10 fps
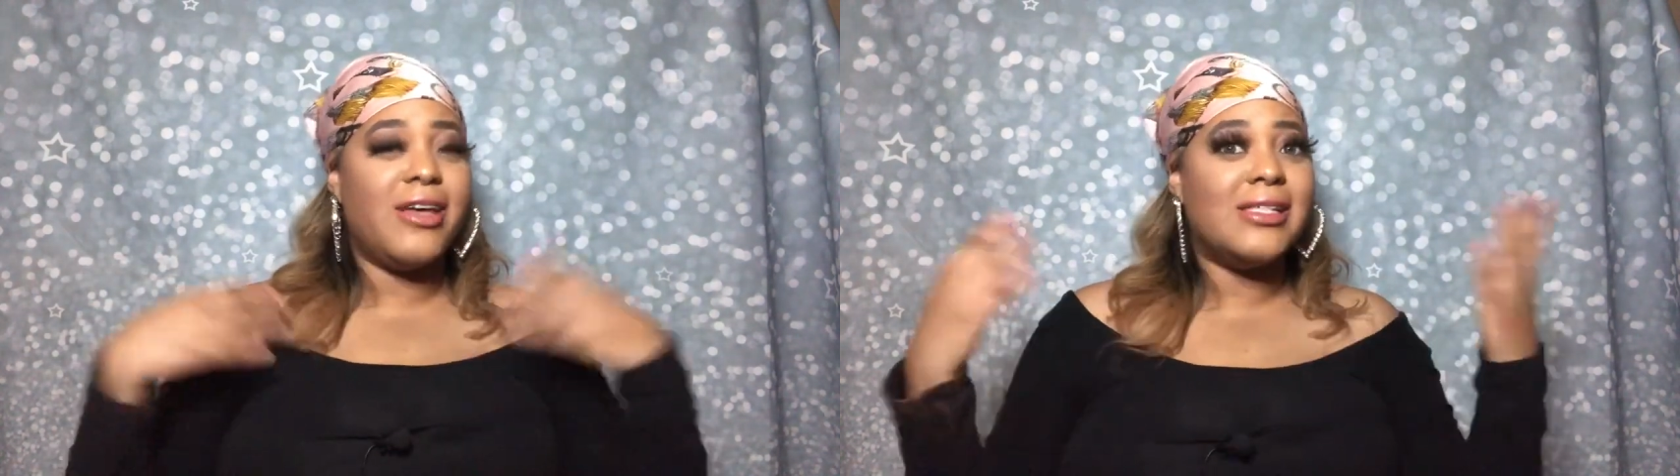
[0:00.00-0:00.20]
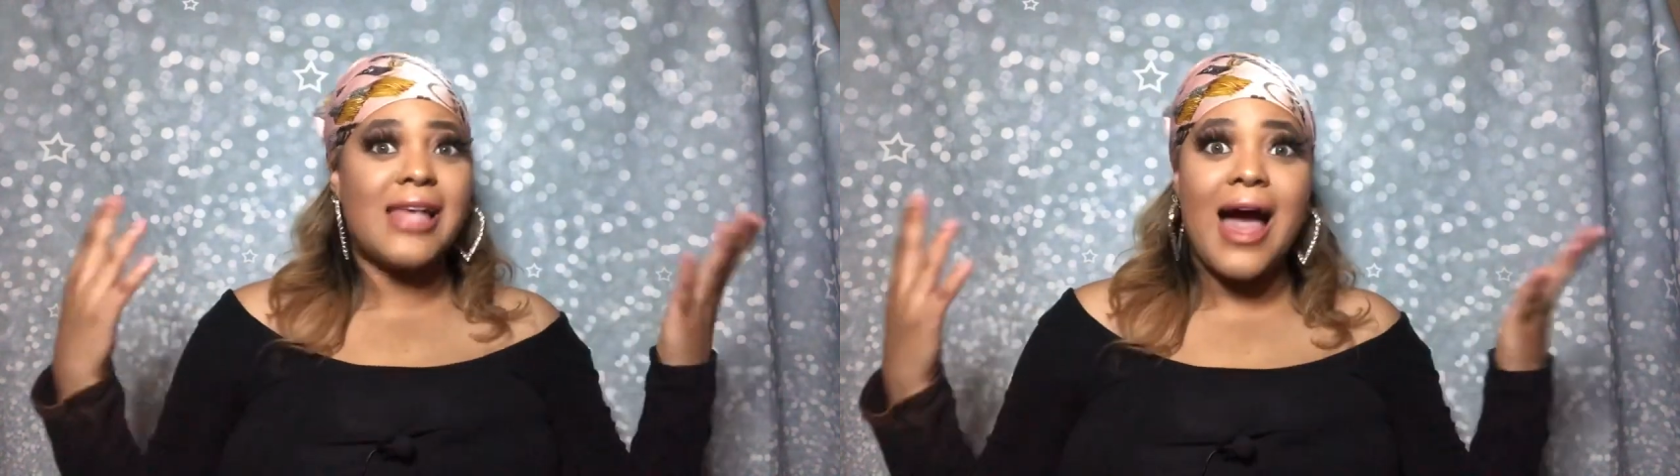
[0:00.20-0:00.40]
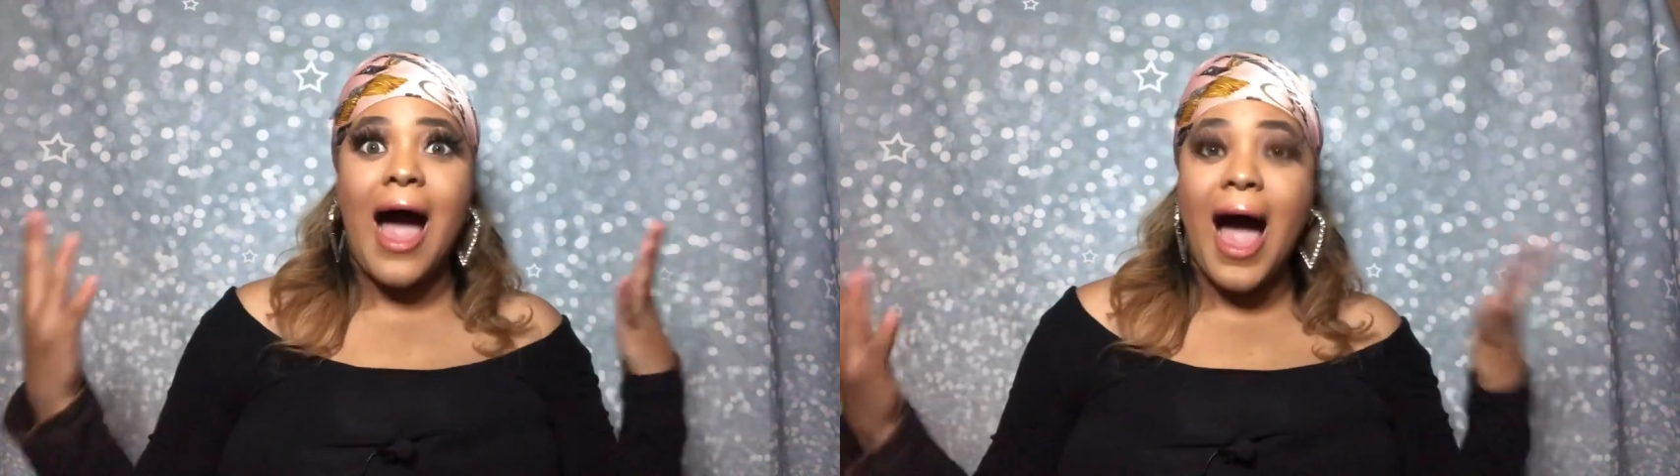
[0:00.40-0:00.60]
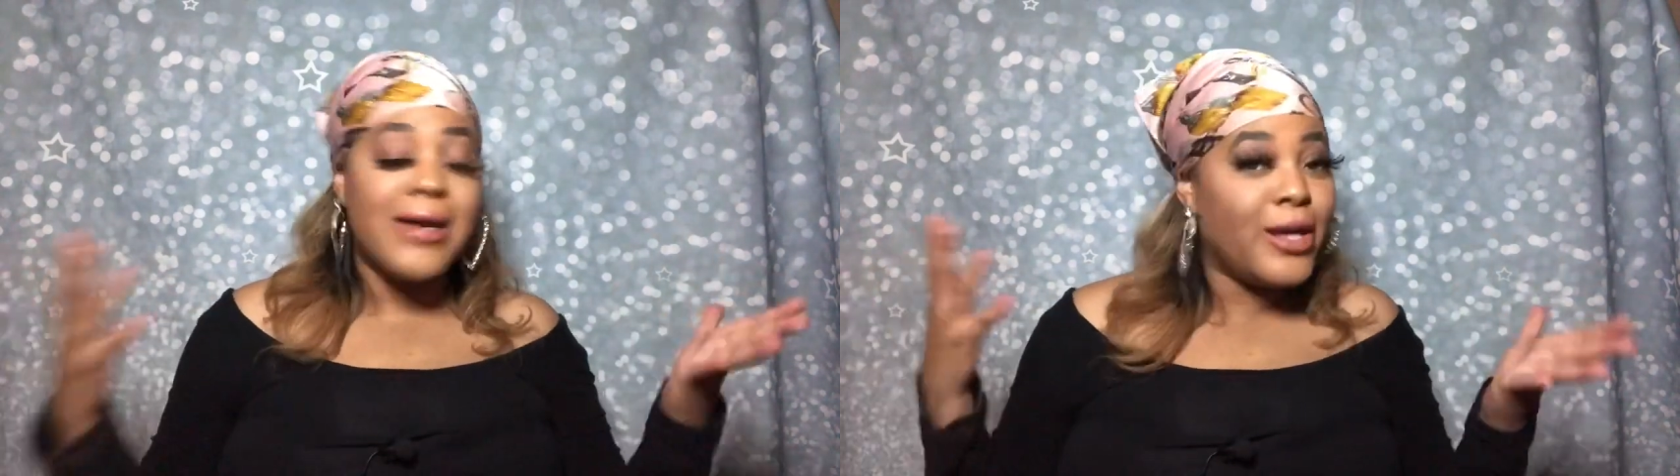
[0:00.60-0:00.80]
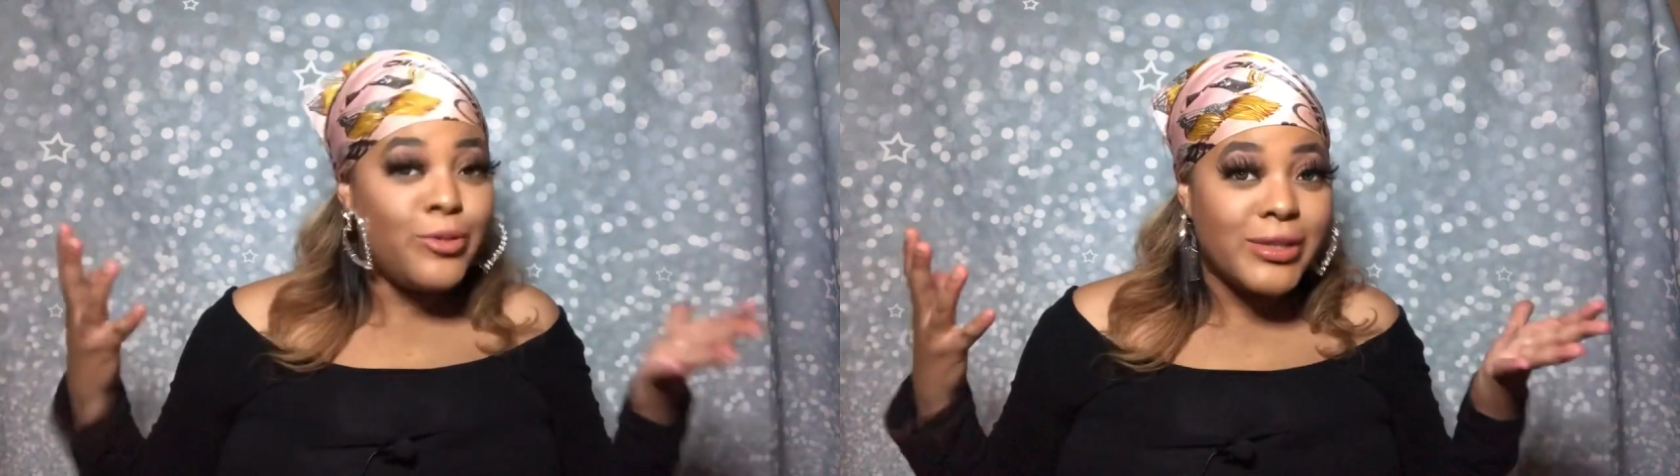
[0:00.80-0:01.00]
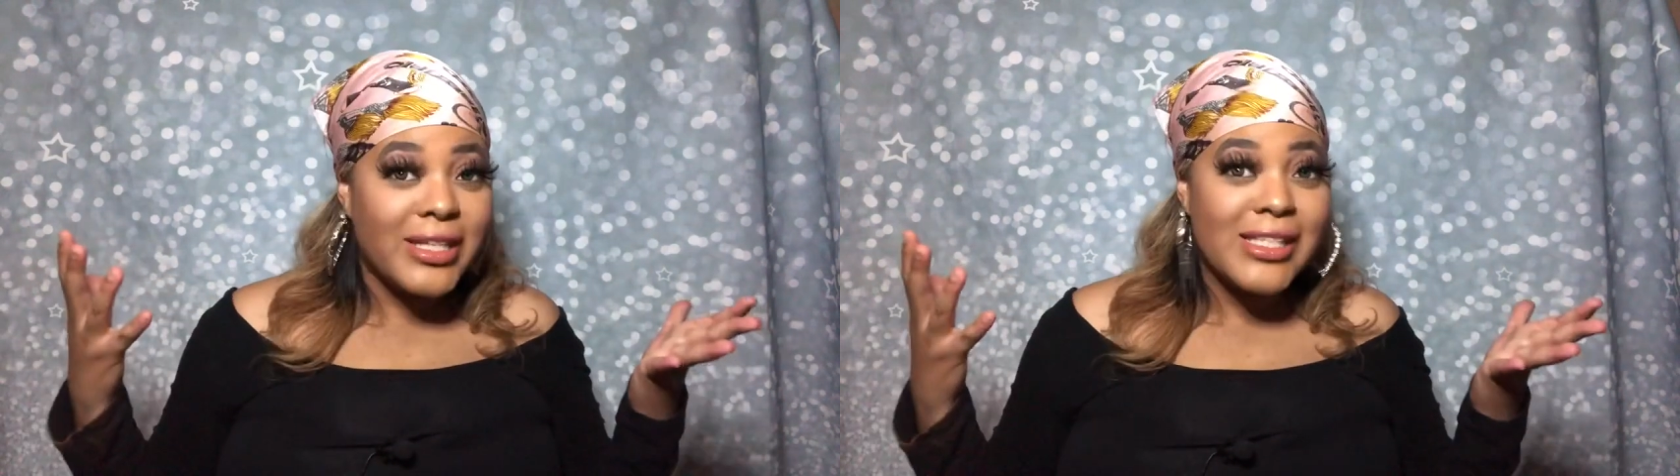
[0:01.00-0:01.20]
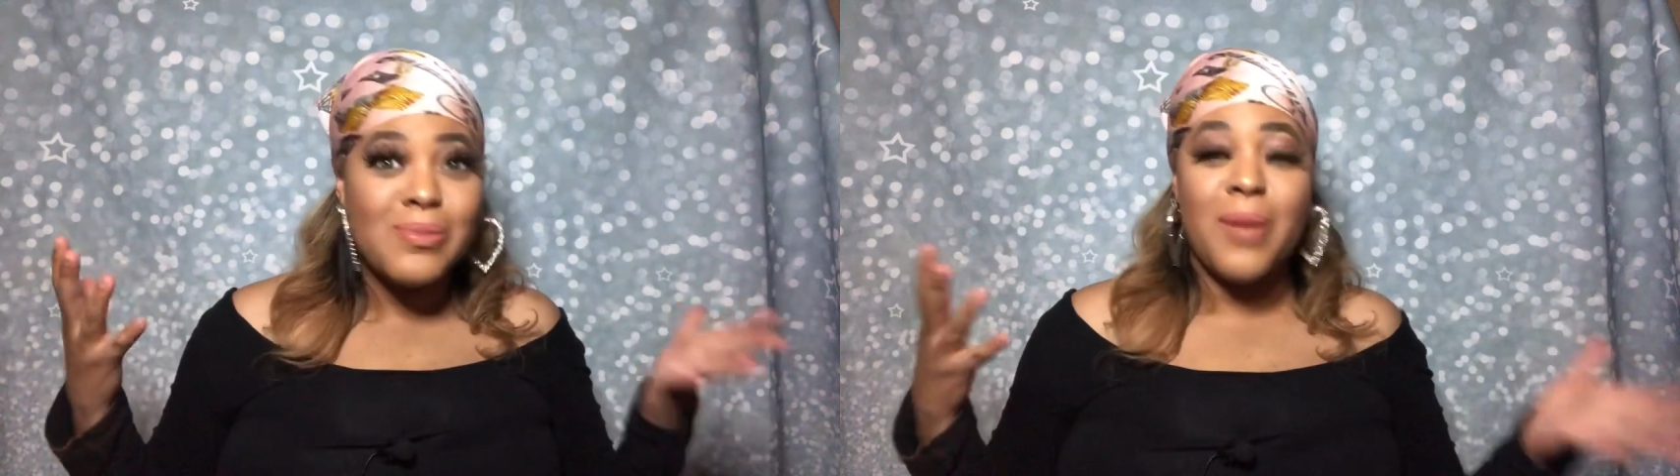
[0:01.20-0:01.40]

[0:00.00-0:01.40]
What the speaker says: Because I dealt with this.